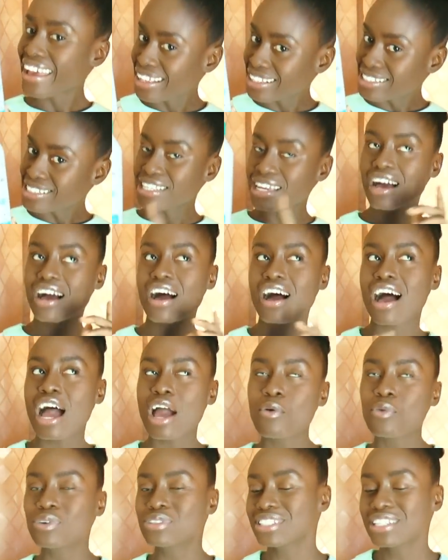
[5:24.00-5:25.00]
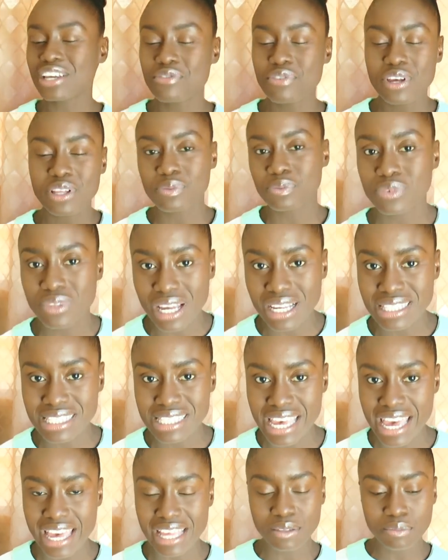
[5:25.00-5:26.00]
8. I wouldn't give it
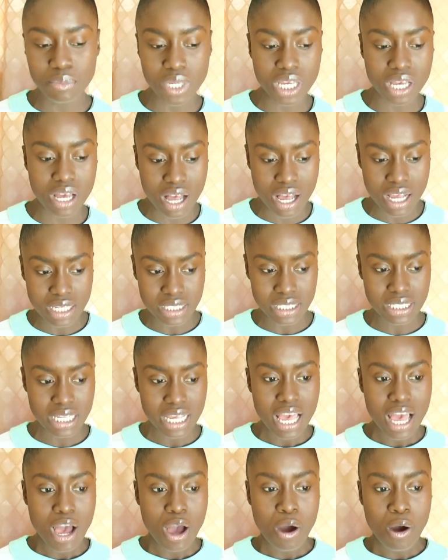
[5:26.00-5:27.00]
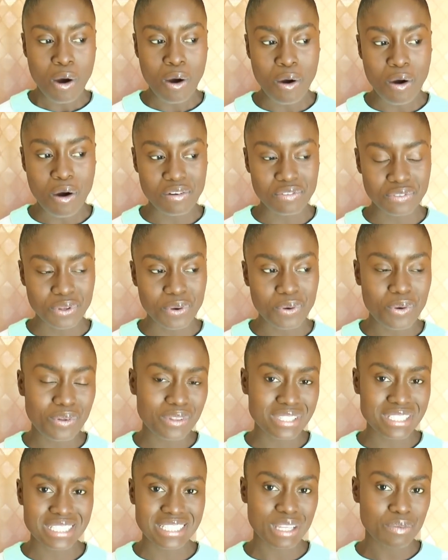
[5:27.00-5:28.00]
a 10 because of the
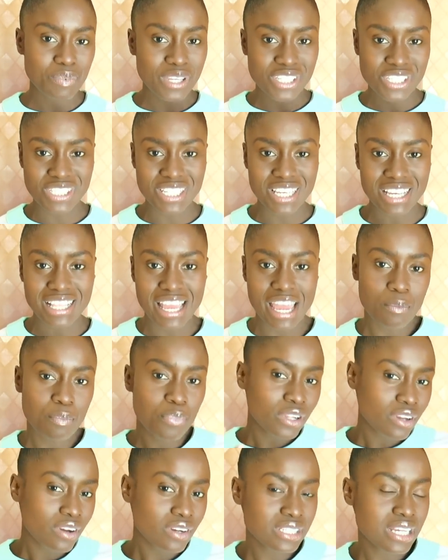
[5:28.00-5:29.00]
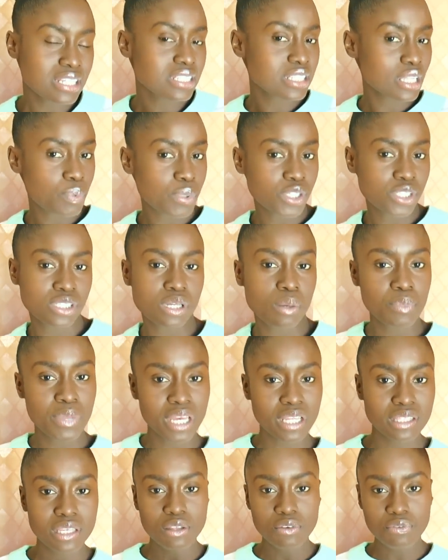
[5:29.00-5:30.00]
whole slippage thing. Like, products and slippage is a
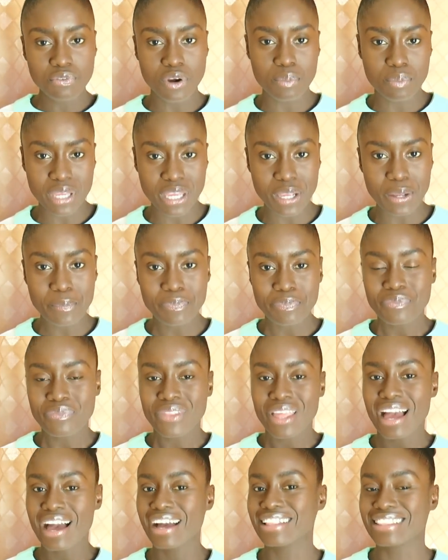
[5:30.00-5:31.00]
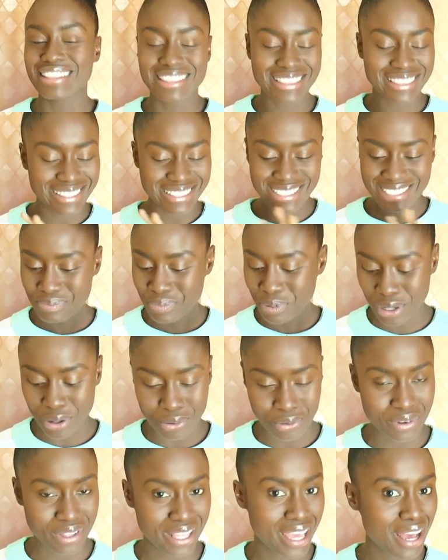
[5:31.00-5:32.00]
big deal for me, and this
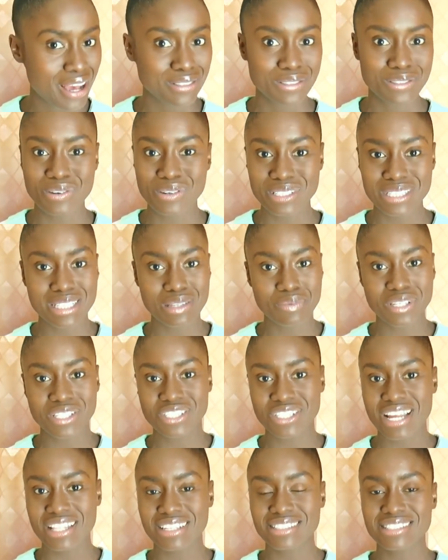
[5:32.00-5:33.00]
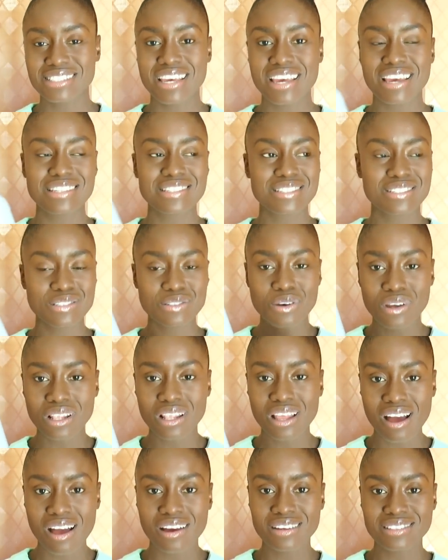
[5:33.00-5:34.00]
product really has no slippage, and it takes
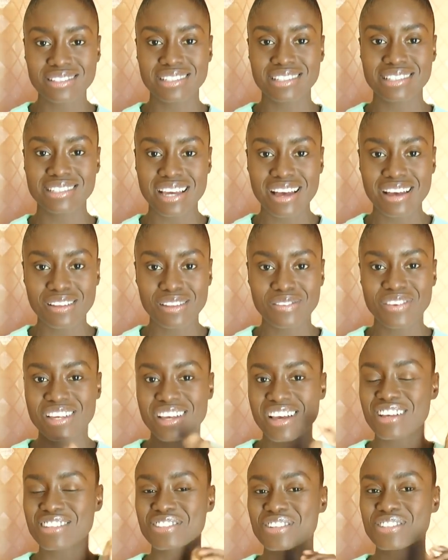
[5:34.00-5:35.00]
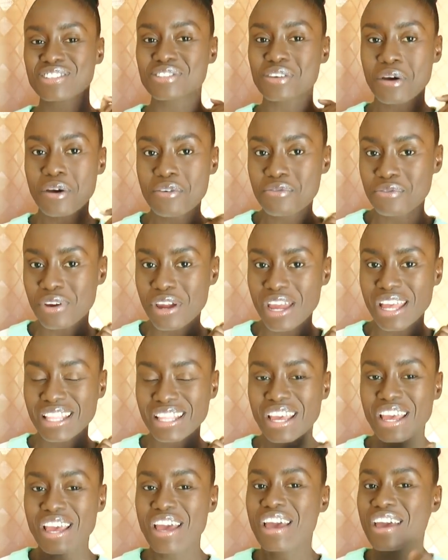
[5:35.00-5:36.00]
so long to detangle because you're so
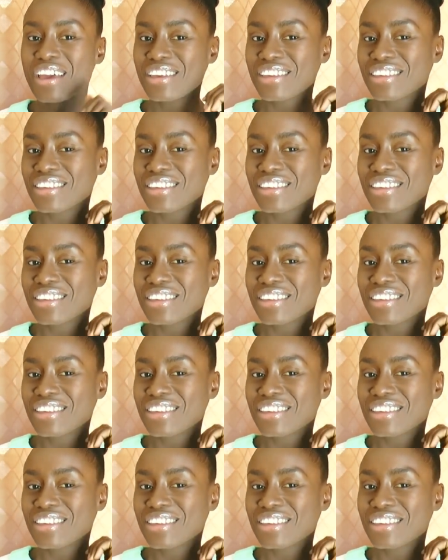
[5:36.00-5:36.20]
afraid